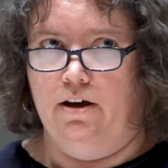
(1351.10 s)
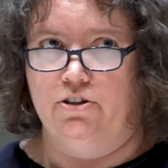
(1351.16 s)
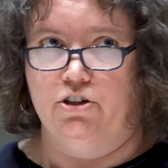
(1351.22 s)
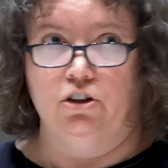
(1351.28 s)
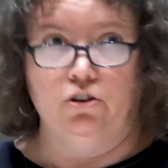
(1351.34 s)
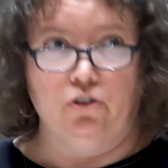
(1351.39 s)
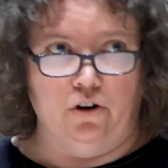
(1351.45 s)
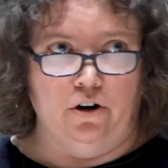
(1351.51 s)

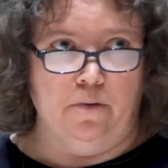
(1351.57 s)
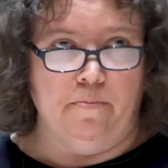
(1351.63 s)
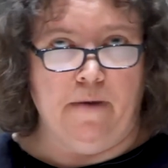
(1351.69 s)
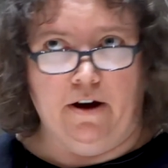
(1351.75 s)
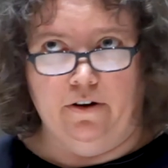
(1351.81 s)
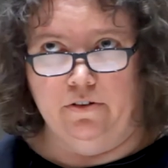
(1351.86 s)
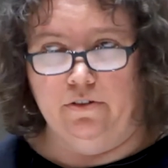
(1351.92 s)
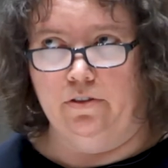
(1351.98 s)
to learn
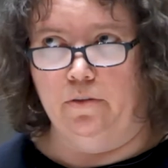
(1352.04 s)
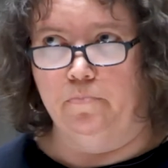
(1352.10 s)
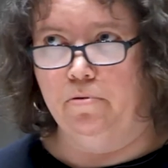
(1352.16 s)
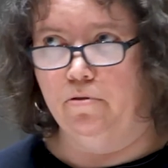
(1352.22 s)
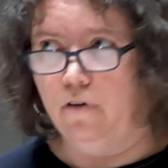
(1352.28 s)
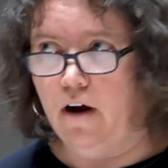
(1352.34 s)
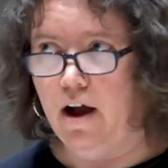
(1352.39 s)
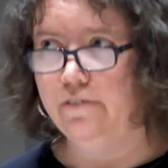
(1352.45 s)
about the
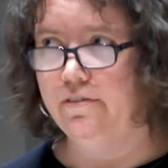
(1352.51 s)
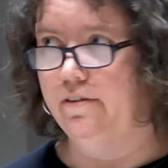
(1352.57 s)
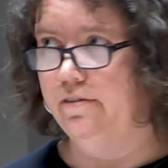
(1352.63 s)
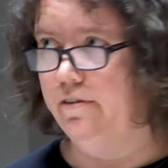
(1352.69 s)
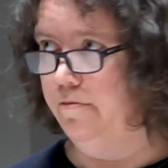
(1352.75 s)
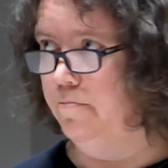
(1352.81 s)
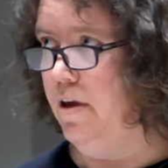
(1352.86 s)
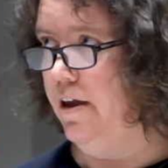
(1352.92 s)

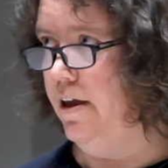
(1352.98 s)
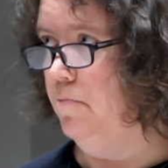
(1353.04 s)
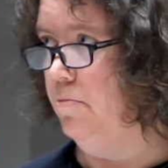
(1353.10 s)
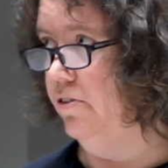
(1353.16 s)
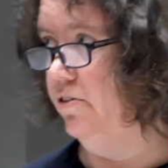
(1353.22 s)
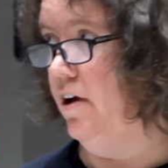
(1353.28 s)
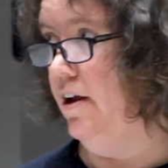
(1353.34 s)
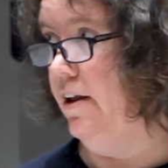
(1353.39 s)
process of making
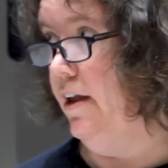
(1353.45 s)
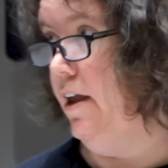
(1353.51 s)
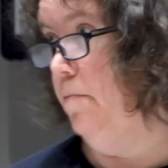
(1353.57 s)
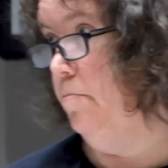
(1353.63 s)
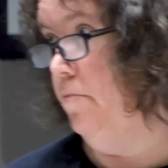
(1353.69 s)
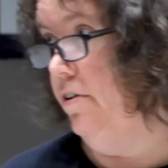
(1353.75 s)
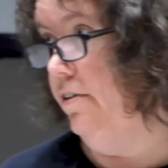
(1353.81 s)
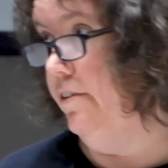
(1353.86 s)
Masonic
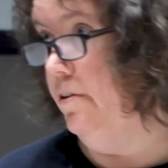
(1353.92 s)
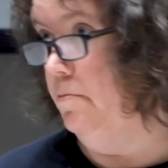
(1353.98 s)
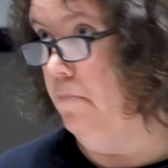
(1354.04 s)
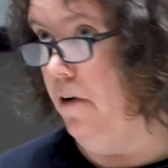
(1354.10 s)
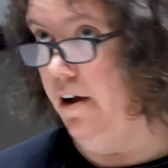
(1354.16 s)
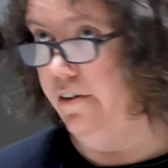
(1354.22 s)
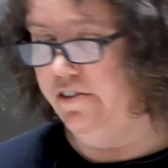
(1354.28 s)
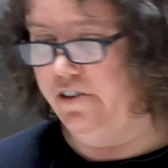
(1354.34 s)
aprons in
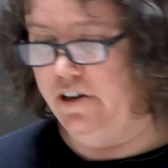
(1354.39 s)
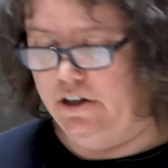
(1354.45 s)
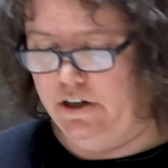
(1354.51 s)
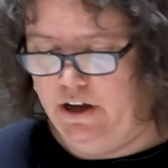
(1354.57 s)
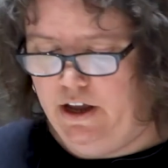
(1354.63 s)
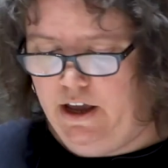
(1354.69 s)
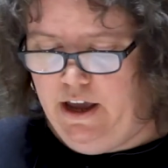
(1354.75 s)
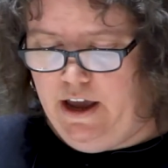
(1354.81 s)

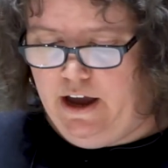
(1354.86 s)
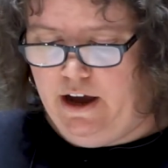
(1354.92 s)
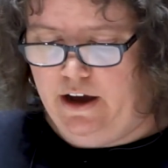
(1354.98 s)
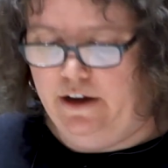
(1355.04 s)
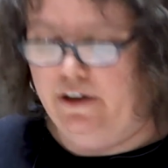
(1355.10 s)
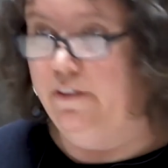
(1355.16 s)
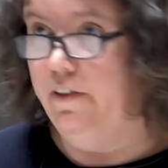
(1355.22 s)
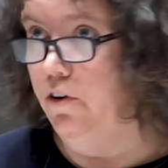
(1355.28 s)
Boston
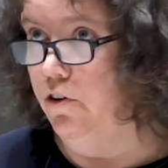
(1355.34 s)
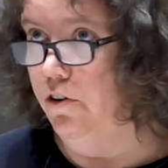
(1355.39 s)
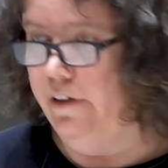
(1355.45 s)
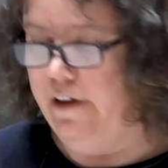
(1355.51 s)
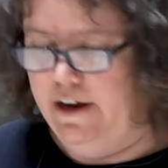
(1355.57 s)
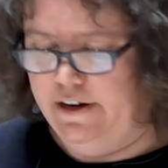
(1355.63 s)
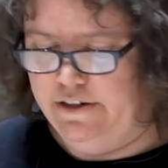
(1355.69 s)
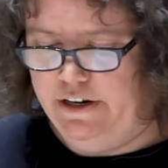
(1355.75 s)
in the
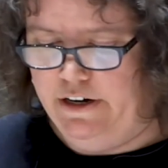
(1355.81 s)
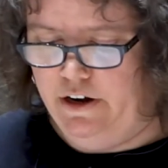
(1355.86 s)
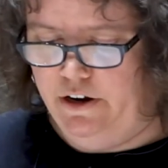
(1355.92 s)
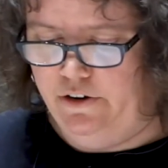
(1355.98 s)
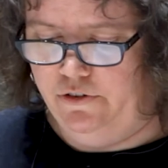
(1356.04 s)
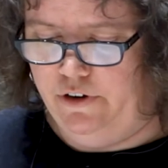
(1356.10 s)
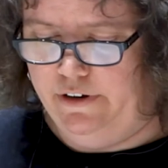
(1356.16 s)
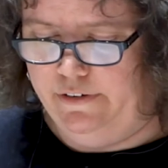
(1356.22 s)
early
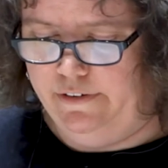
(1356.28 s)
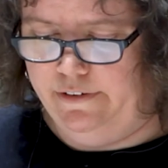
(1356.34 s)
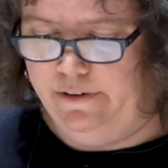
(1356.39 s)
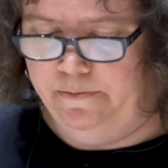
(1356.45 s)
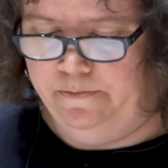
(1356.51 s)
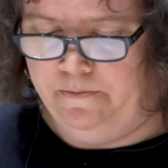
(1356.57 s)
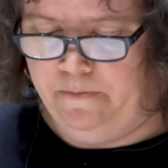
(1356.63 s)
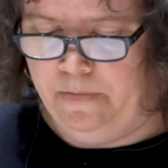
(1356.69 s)

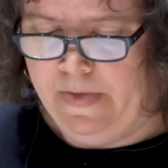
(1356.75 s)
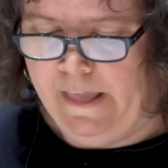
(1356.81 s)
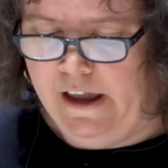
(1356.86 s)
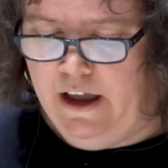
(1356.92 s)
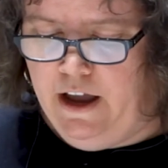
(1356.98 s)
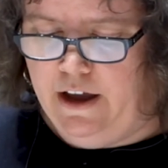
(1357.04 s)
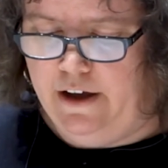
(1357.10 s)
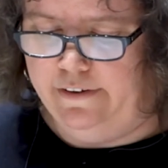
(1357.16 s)
1800s.
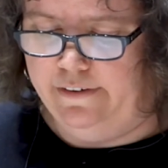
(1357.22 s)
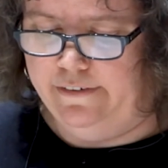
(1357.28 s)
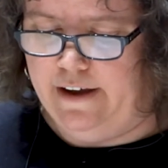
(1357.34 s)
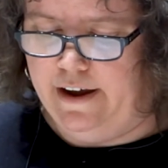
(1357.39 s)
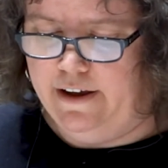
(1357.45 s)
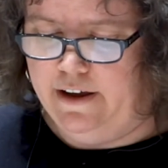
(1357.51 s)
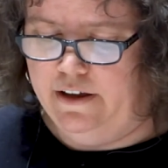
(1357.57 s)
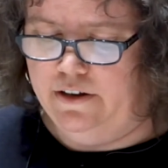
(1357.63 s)
A
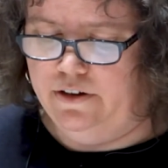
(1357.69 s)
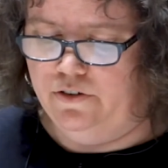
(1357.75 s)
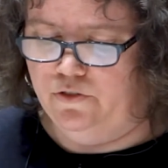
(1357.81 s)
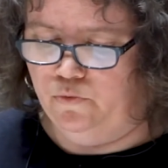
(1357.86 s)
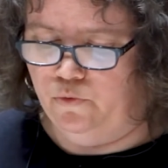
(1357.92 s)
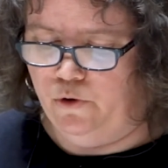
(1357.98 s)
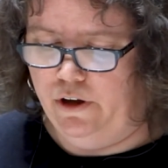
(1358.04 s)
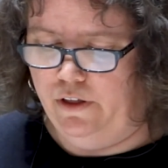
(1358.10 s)
second
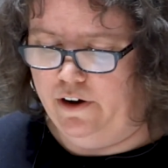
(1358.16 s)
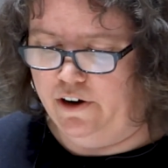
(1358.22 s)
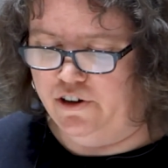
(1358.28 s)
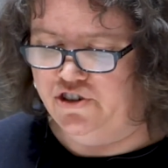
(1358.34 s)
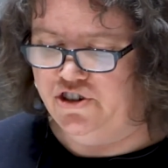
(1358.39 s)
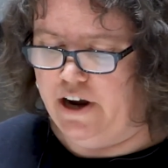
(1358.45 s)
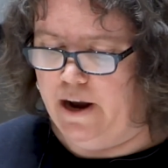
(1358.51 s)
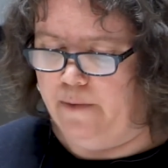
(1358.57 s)
Royal
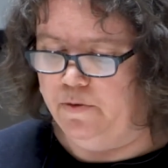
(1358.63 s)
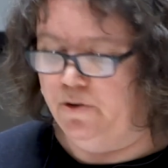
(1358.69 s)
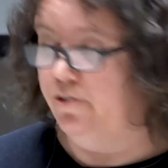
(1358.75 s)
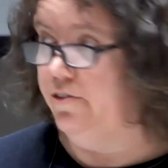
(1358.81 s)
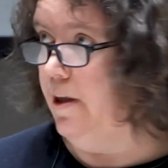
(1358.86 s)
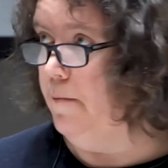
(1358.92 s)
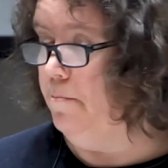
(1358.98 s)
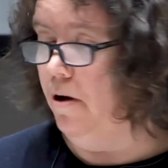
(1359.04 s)
Arch chapter,
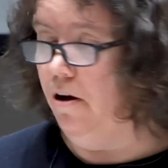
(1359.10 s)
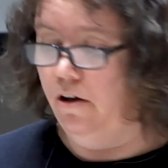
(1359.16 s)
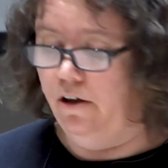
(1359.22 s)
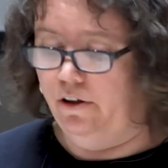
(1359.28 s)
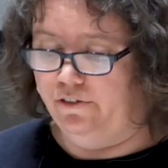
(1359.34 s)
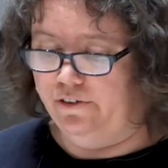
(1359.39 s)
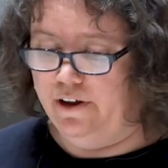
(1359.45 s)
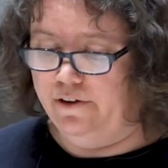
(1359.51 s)
St.
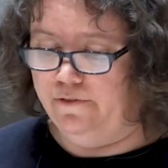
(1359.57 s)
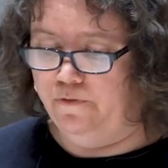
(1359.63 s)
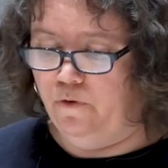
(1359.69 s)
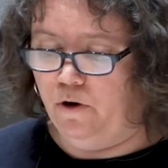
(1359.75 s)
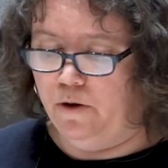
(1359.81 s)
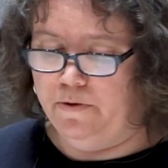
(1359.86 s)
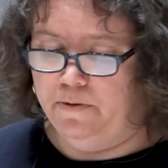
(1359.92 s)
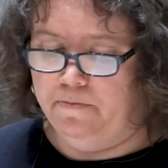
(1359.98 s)
Paul's, had
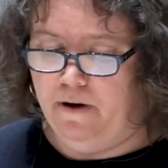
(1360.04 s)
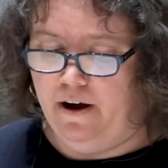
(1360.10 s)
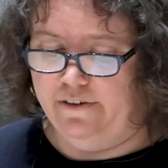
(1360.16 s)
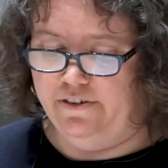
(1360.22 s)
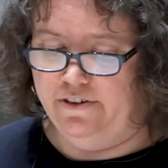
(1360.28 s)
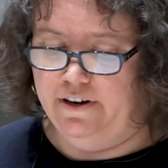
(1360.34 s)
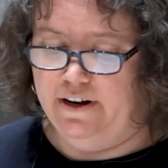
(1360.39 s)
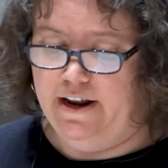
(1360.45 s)
formed in
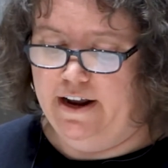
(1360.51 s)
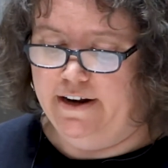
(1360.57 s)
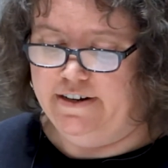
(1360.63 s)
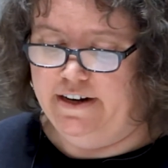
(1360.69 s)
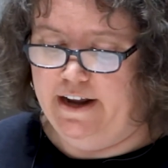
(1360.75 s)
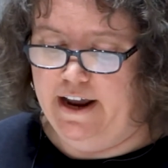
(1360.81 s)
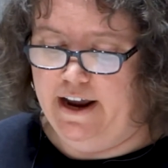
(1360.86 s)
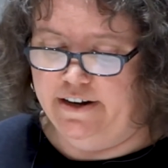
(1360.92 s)
Boston in
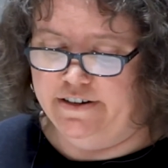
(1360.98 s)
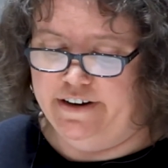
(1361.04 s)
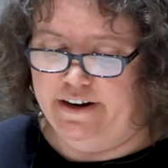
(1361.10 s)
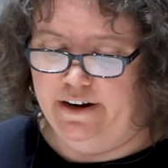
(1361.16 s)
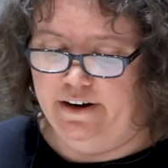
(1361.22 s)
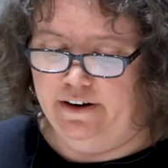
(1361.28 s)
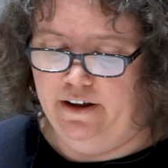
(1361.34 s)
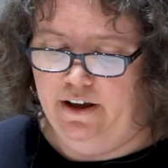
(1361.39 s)

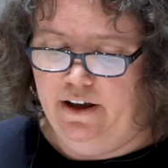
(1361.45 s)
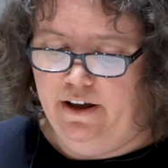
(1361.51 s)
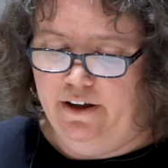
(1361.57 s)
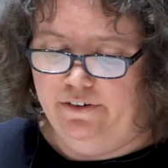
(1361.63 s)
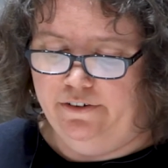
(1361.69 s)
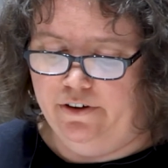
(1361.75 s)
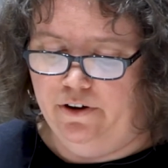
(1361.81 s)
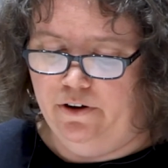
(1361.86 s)
1818,
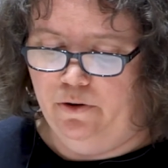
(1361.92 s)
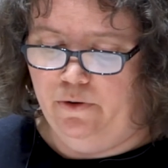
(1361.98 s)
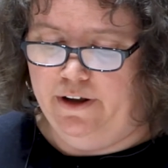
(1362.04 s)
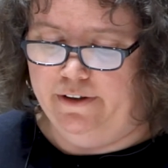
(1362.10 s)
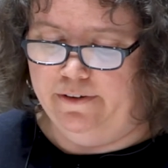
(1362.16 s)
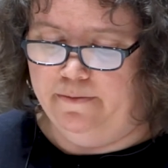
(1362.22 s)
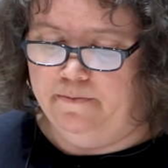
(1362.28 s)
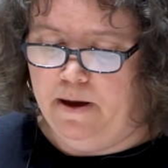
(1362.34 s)
so
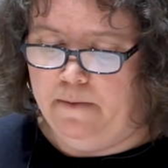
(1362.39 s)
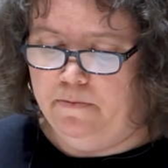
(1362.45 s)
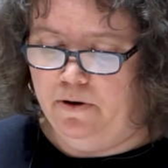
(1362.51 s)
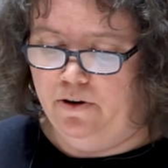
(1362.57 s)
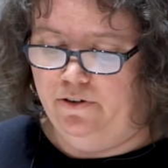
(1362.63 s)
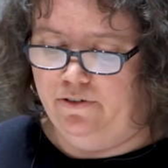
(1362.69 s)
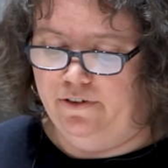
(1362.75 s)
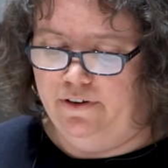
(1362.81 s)
its
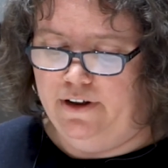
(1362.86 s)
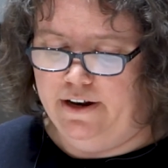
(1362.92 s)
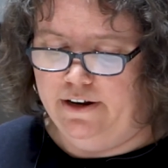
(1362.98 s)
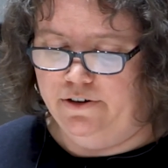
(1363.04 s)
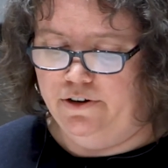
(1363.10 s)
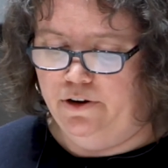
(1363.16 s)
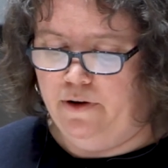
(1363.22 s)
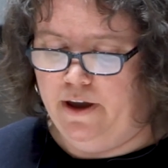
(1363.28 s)
members
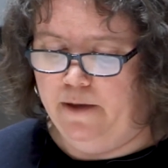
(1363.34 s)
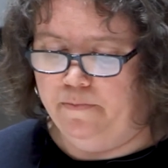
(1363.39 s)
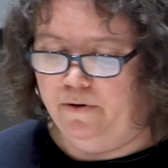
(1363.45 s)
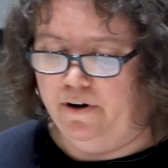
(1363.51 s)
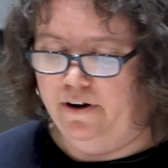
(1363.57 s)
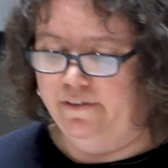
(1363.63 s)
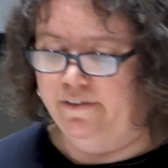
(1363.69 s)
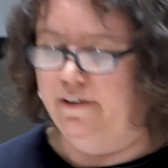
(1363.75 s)
needed new
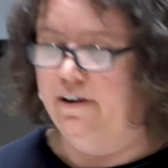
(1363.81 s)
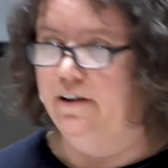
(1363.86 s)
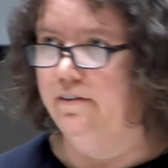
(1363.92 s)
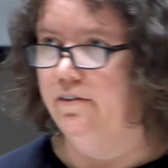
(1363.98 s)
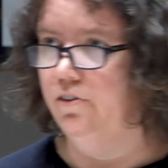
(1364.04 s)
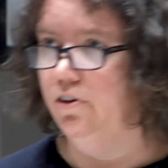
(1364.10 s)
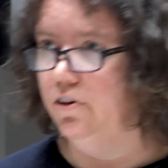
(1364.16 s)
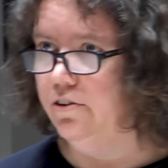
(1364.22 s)
aprons, and
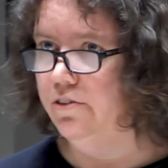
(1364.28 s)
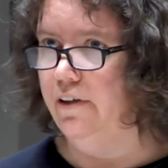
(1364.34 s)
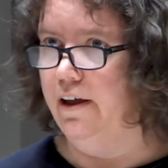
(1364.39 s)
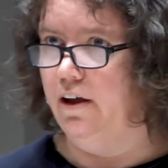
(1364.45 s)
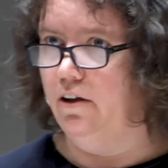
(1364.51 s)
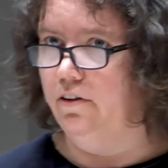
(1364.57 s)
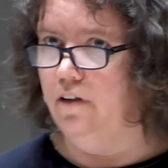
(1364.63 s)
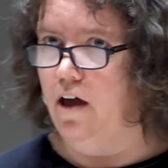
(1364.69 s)
it looks
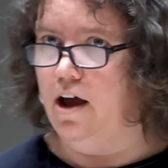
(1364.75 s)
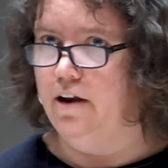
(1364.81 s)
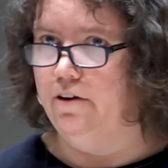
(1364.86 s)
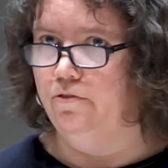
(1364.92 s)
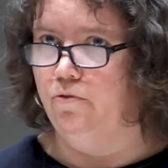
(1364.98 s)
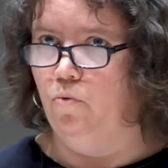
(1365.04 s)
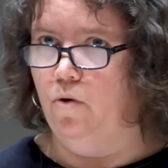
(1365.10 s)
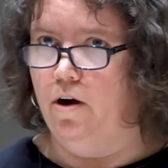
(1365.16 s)
like a lot
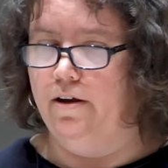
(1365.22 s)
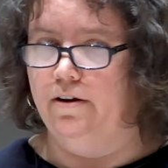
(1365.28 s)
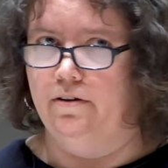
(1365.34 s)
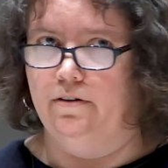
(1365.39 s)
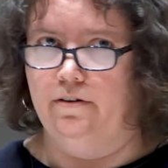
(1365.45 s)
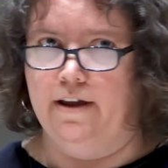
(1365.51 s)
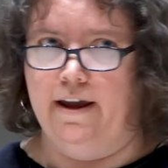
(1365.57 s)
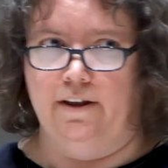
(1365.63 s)
of
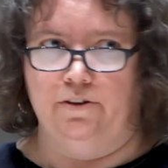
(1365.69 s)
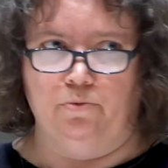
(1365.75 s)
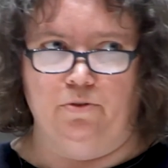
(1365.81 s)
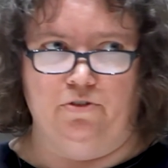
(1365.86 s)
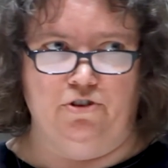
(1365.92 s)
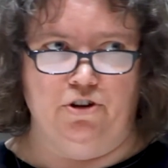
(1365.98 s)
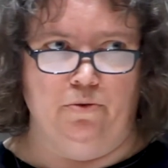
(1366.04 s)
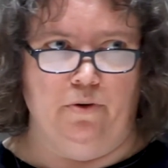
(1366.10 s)
what Negus
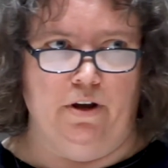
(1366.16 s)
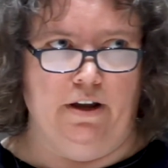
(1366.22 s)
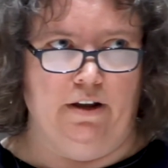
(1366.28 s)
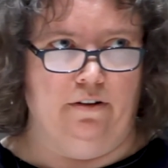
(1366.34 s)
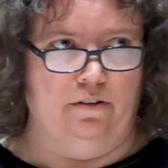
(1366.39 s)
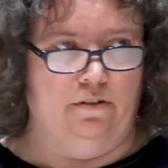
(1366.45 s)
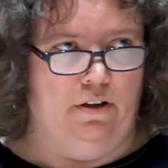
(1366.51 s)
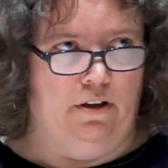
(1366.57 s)
was
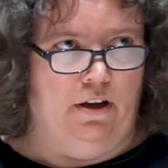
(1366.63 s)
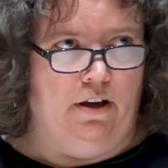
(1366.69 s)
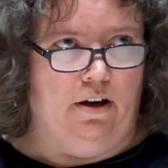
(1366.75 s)
doing